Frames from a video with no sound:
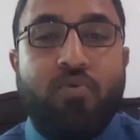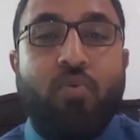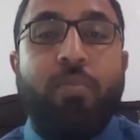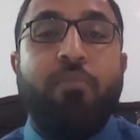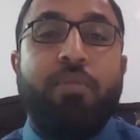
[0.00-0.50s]
So
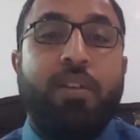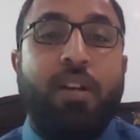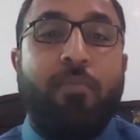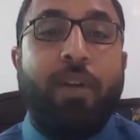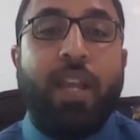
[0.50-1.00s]

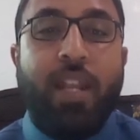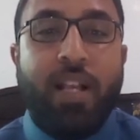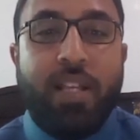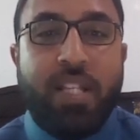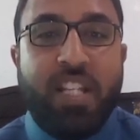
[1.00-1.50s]
maybe a
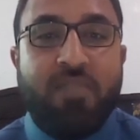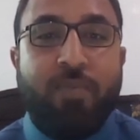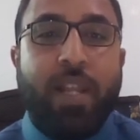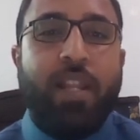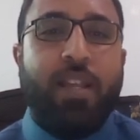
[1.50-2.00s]
mechanical engineer is
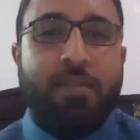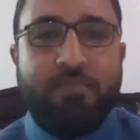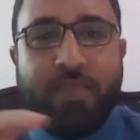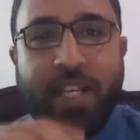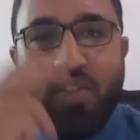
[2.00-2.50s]

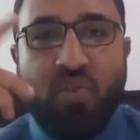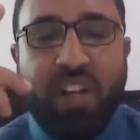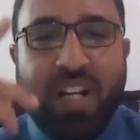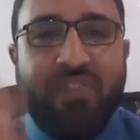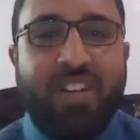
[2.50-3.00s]
planning his own
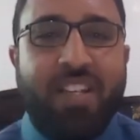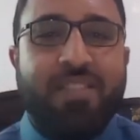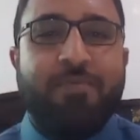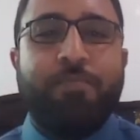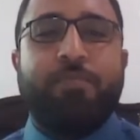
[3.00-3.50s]

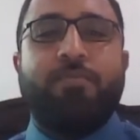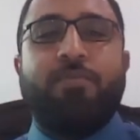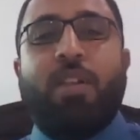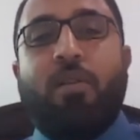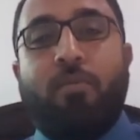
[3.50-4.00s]
activities.
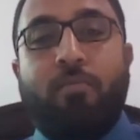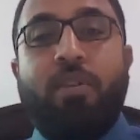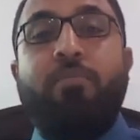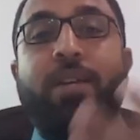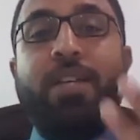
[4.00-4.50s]

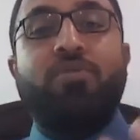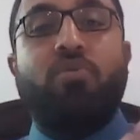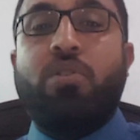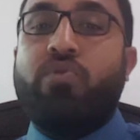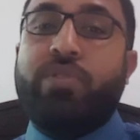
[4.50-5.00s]
Maybe he is
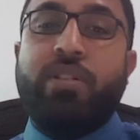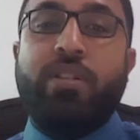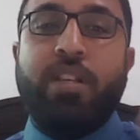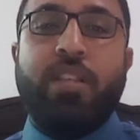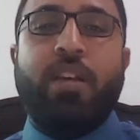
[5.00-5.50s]
not
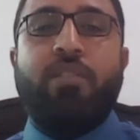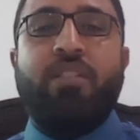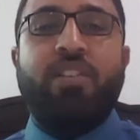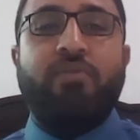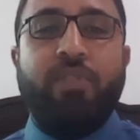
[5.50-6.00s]
considering the
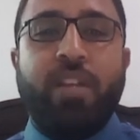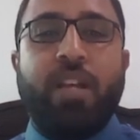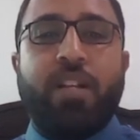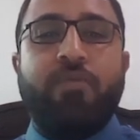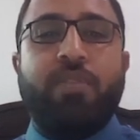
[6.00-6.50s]
other interfering
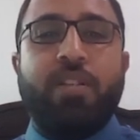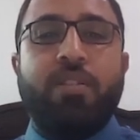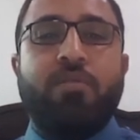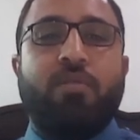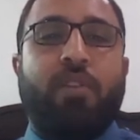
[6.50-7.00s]

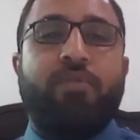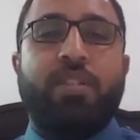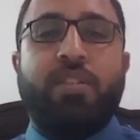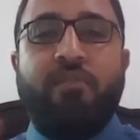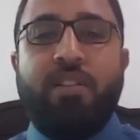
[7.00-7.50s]
activities of the
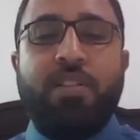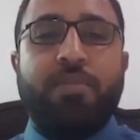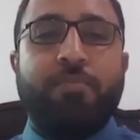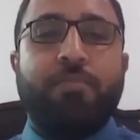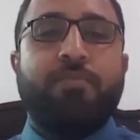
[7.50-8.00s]

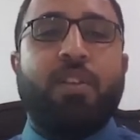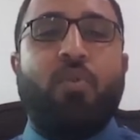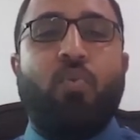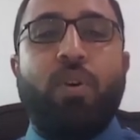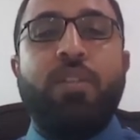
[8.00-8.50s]
civils.
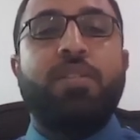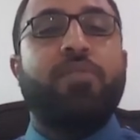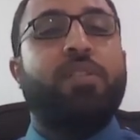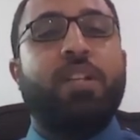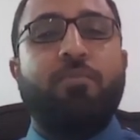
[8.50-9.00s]
When the
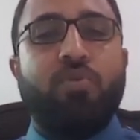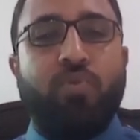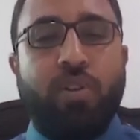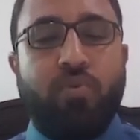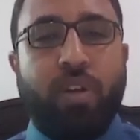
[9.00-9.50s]
civil team is
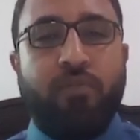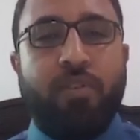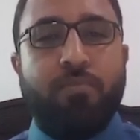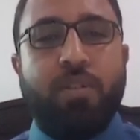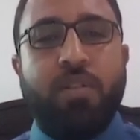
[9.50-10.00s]
going to give
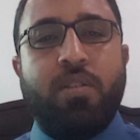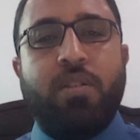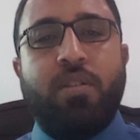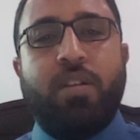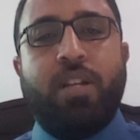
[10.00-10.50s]
him
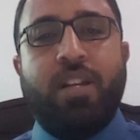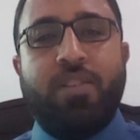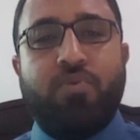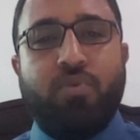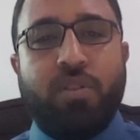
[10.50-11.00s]
the
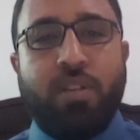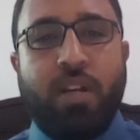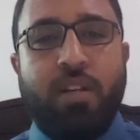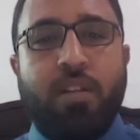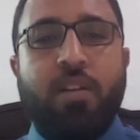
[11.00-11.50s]
clearance to the
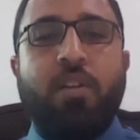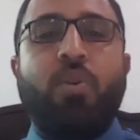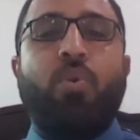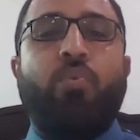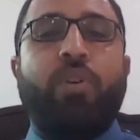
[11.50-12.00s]
site,
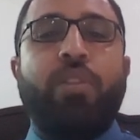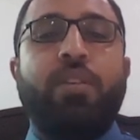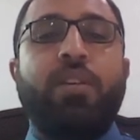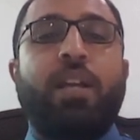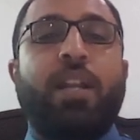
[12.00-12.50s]
when
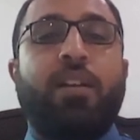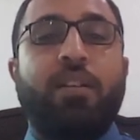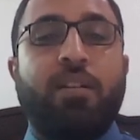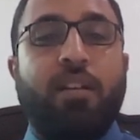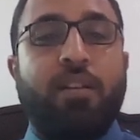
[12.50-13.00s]
the
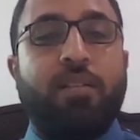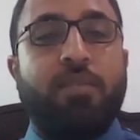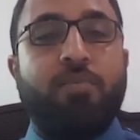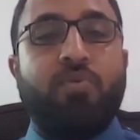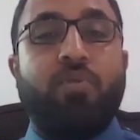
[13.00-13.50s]
electrical
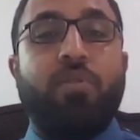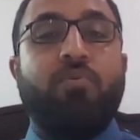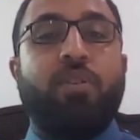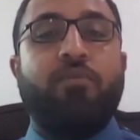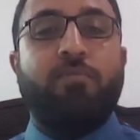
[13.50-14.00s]
team is going to
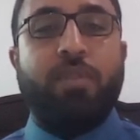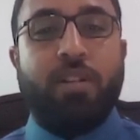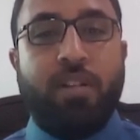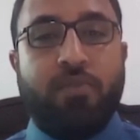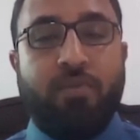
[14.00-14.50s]
give him the
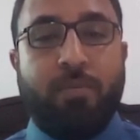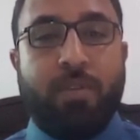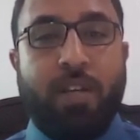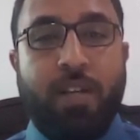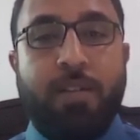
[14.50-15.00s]
clearance from the
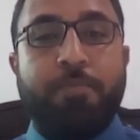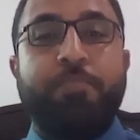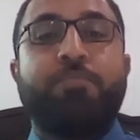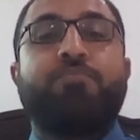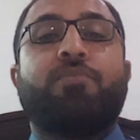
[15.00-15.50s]
site.
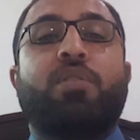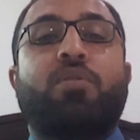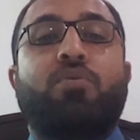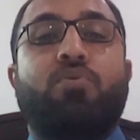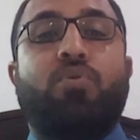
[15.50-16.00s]

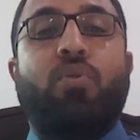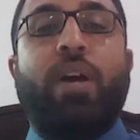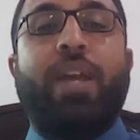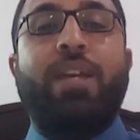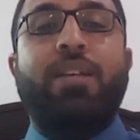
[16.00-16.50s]

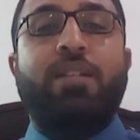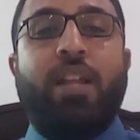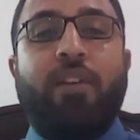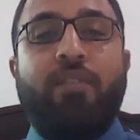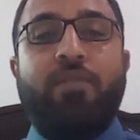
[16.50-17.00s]
So each and
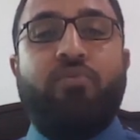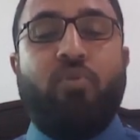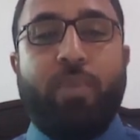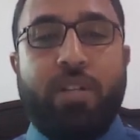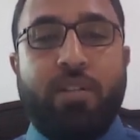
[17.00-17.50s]
every
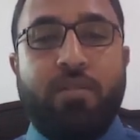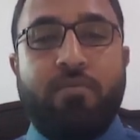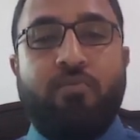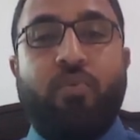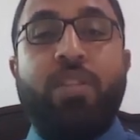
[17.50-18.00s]

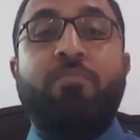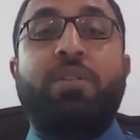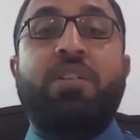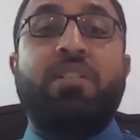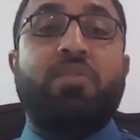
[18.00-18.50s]
information, when the
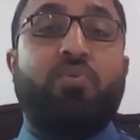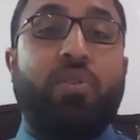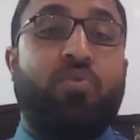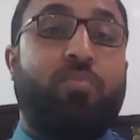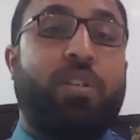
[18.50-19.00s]
material is
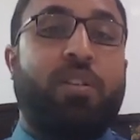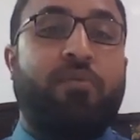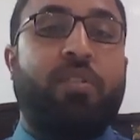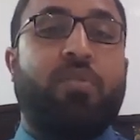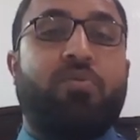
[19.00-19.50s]
going to be
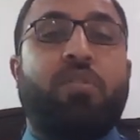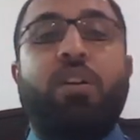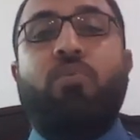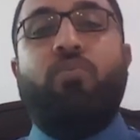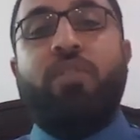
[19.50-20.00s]
delivered on
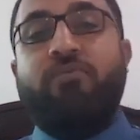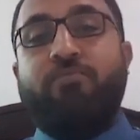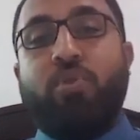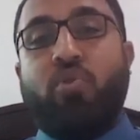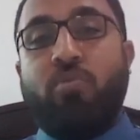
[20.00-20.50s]
site,
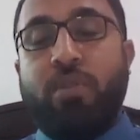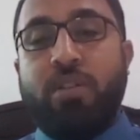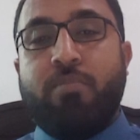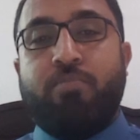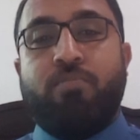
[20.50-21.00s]
what
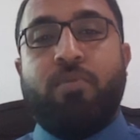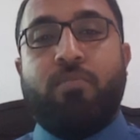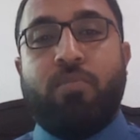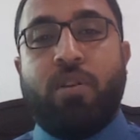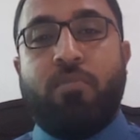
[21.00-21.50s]
procurement
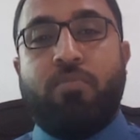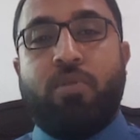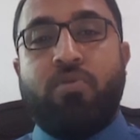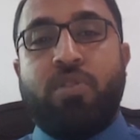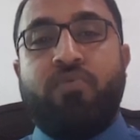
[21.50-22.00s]

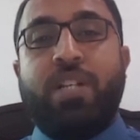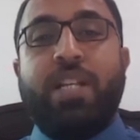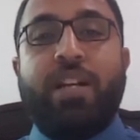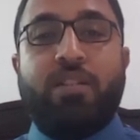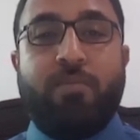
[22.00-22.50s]
process will
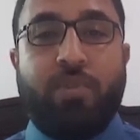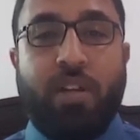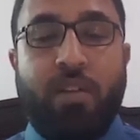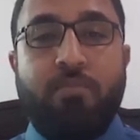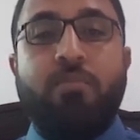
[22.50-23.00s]
take some
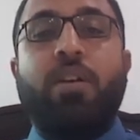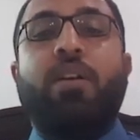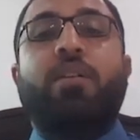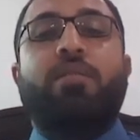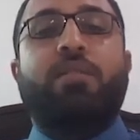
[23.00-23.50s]
time,
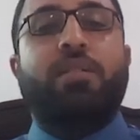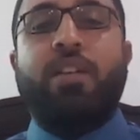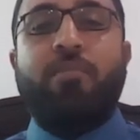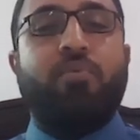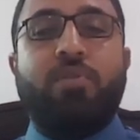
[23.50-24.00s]
the
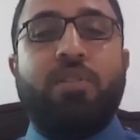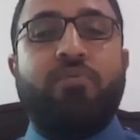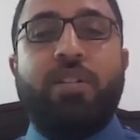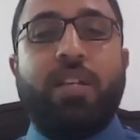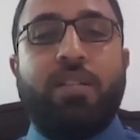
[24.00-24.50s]
design process
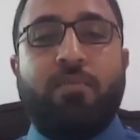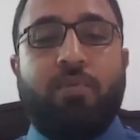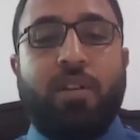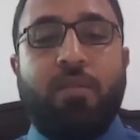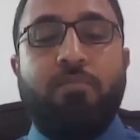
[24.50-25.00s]
will take
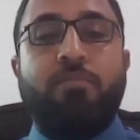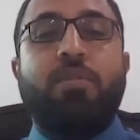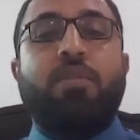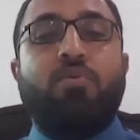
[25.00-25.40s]
some time.